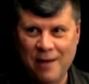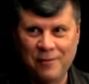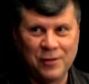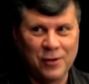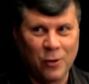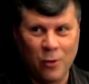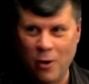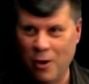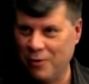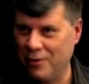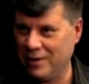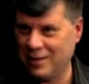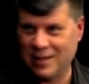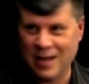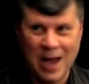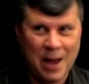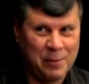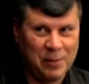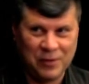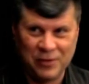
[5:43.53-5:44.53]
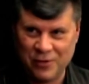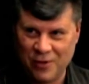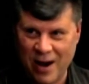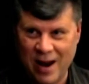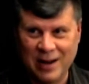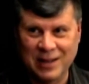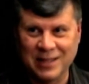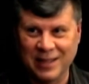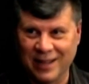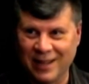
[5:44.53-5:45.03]
after all this time of
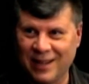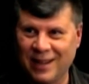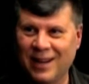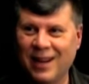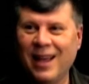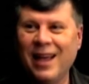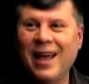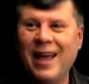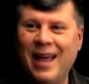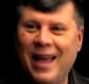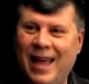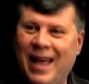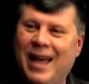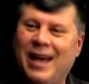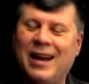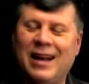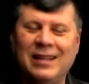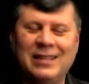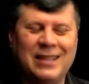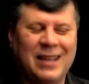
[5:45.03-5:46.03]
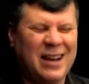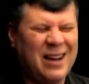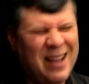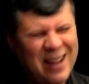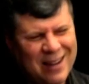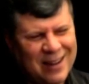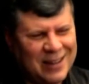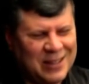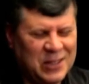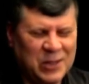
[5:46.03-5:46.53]
directing. And I said,
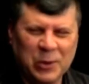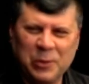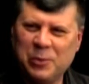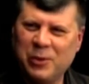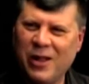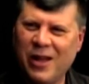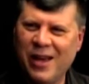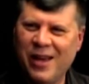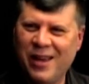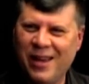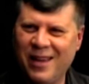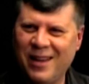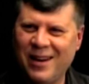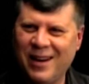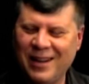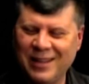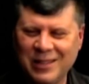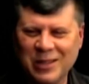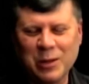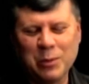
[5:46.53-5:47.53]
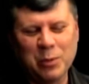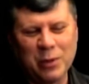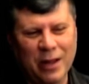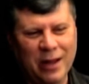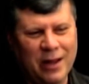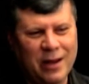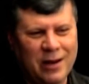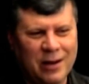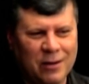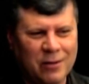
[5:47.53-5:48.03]
I'm going to do a play. And I did a
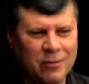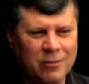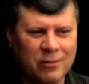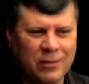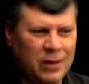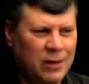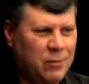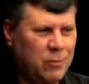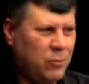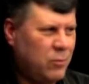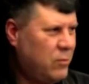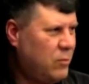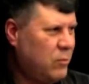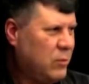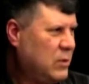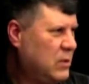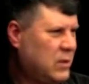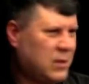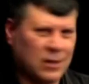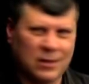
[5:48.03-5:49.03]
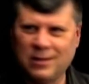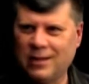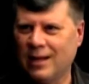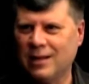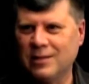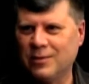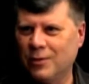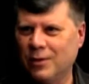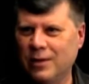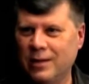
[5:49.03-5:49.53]
play, and it, it was
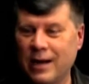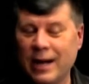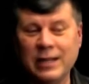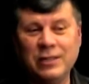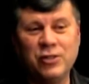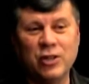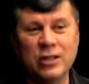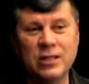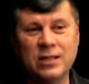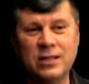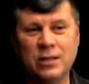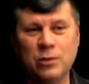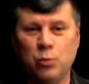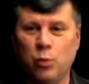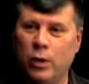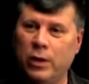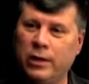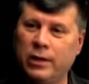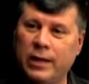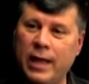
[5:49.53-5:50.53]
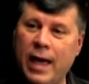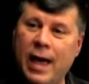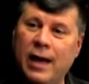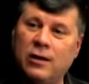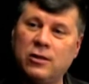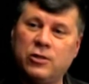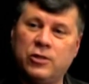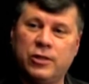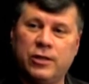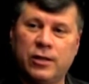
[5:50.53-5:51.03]
successful. And I just did one
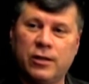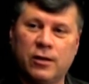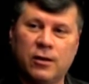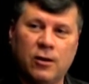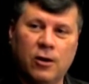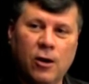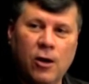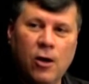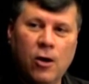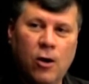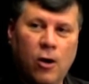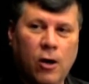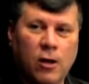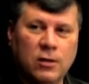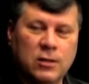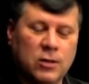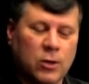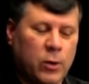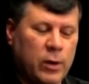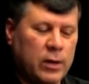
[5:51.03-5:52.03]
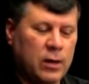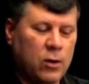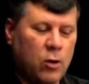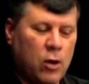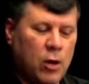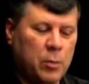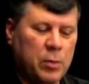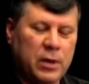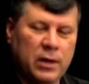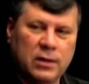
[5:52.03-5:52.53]
last year, also at
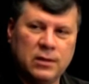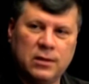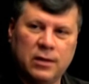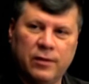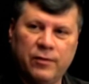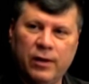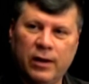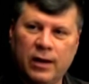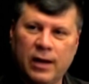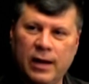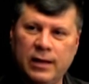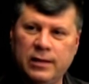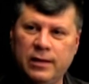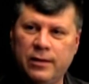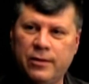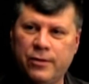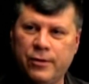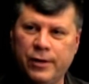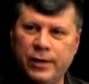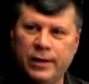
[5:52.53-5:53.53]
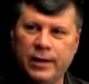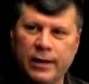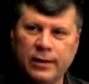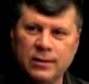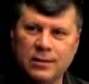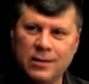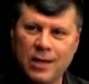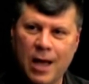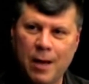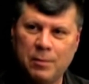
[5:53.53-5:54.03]
Albany Civic. I did 39
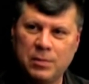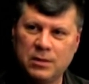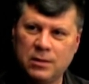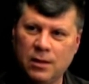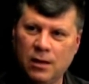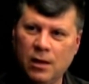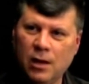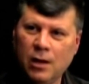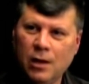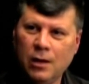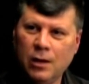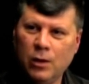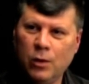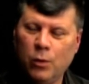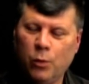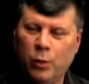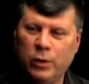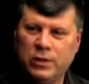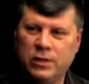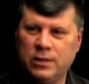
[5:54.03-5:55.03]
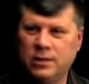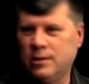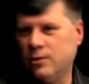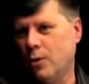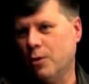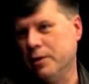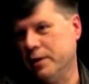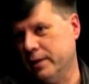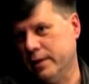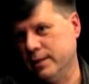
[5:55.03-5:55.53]
Steps, okay. which is
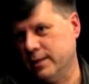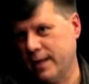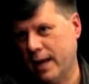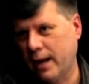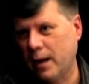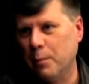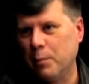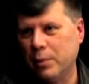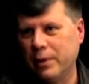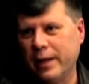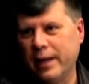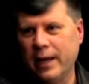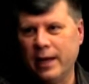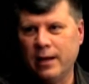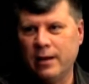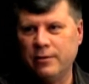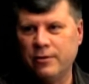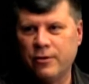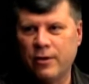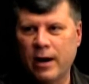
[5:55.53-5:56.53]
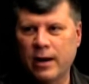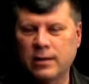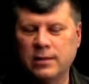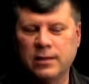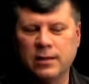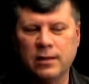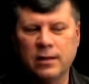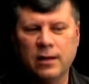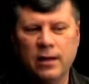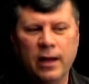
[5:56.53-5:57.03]
only the second play I
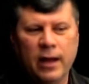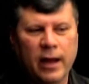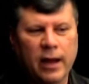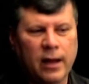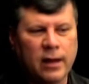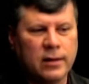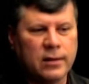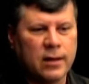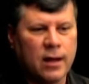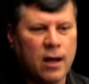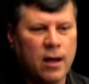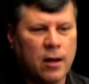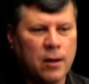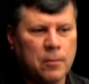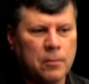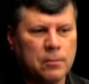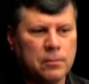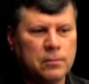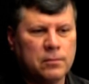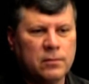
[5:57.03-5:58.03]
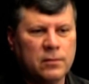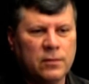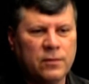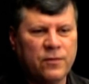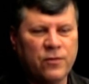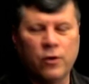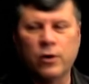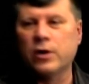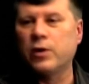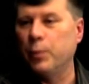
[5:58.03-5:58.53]
directed. Wow. And, um,
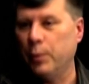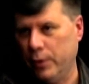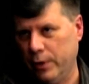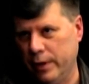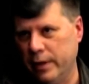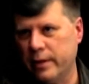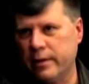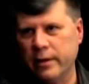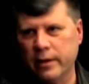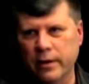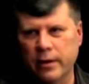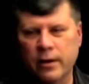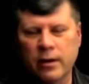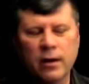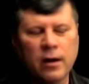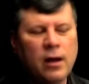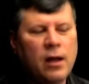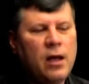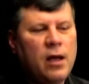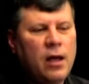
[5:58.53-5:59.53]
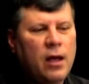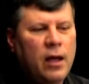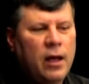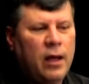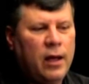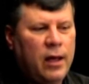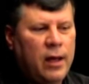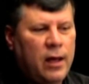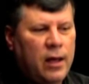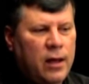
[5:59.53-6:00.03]
for a community theater. Uh-huh.
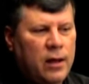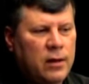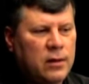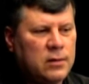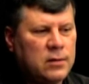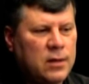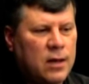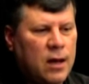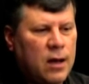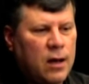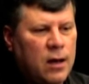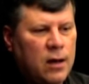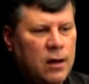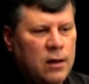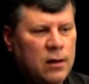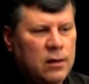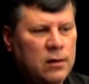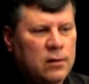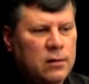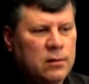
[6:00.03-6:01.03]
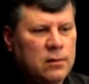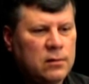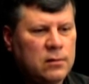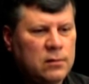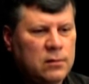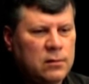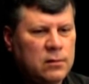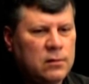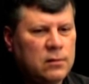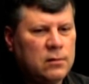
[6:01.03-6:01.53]
And, uh,
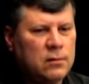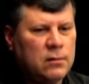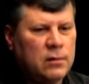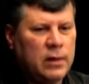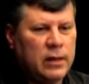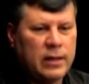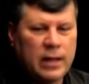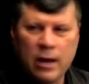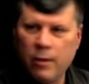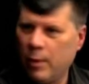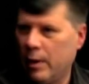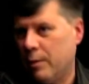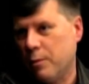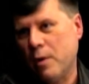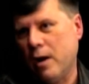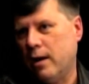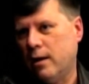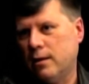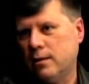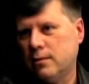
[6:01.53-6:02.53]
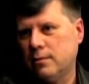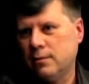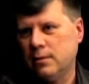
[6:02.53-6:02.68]
and that went well.